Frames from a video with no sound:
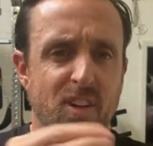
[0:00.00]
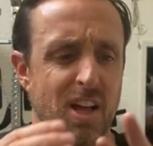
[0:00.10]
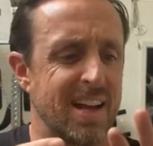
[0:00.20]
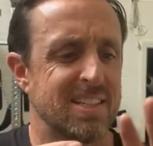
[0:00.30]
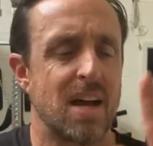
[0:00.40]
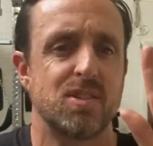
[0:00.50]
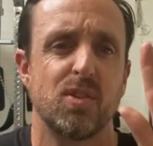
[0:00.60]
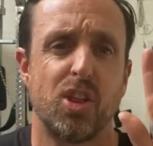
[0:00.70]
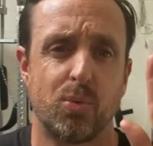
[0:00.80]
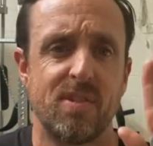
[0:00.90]
A lot of times
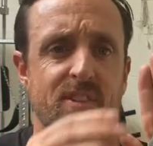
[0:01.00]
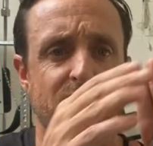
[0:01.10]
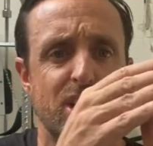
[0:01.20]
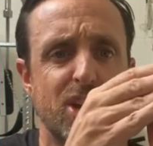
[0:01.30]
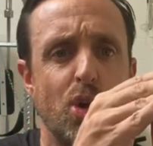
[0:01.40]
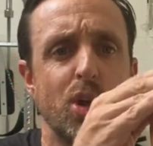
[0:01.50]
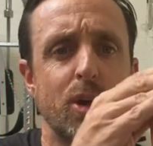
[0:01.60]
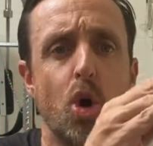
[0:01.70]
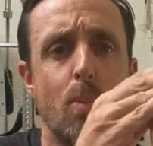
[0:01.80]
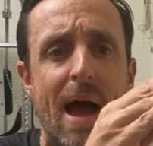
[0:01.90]
with a three finger, you can only
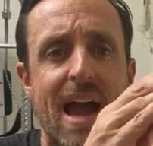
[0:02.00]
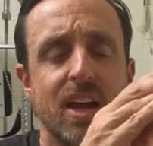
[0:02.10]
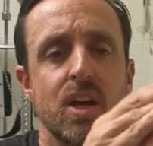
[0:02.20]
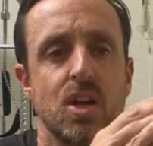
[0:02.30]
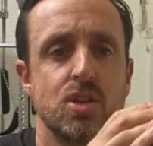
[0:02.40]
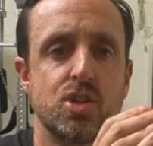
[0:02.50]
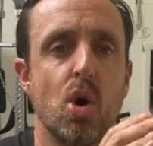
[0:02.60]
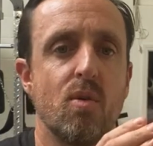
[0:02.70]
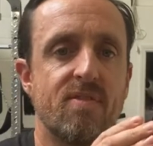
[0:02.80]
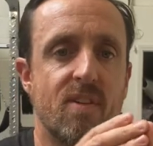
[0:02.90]
go back
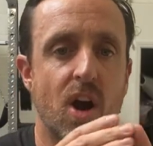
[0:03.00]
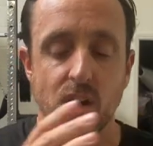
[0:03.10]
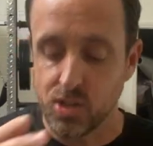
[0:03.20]
so far.